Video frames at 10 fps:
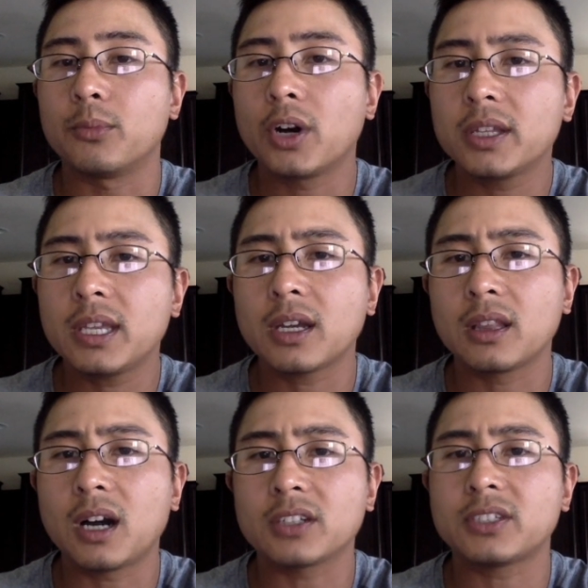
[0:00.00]
running, a
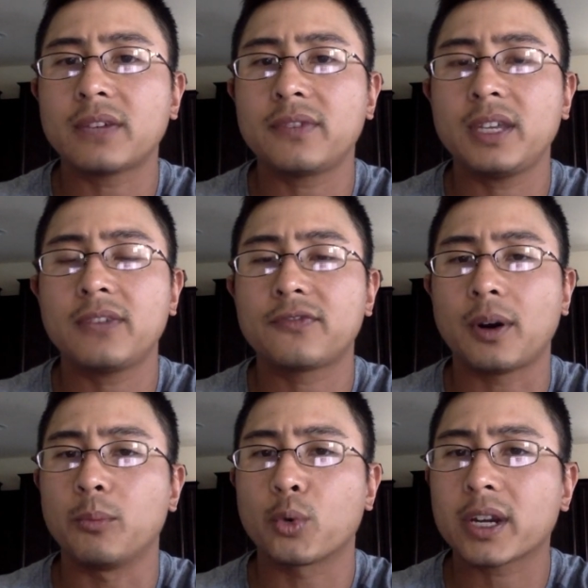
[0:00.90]
longevity
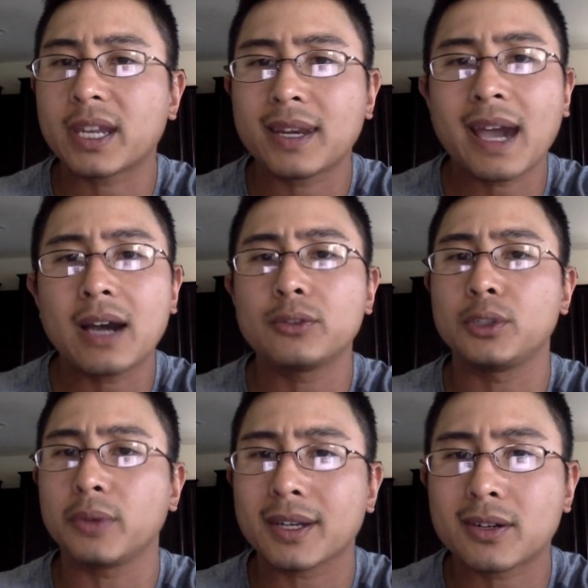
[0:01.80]
from working out,
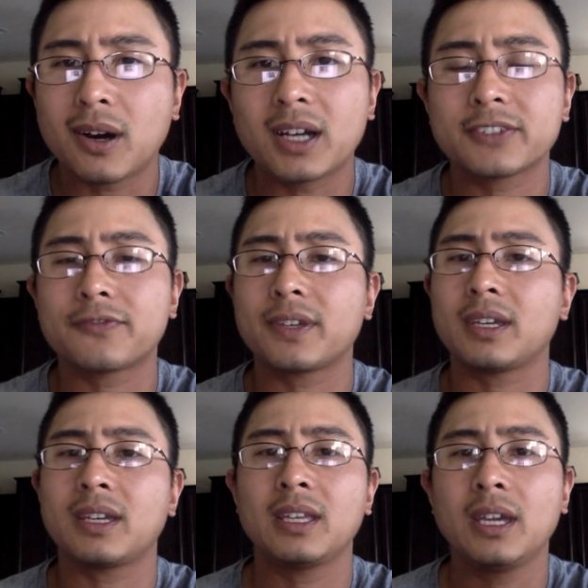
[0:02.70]
doing CrossFit,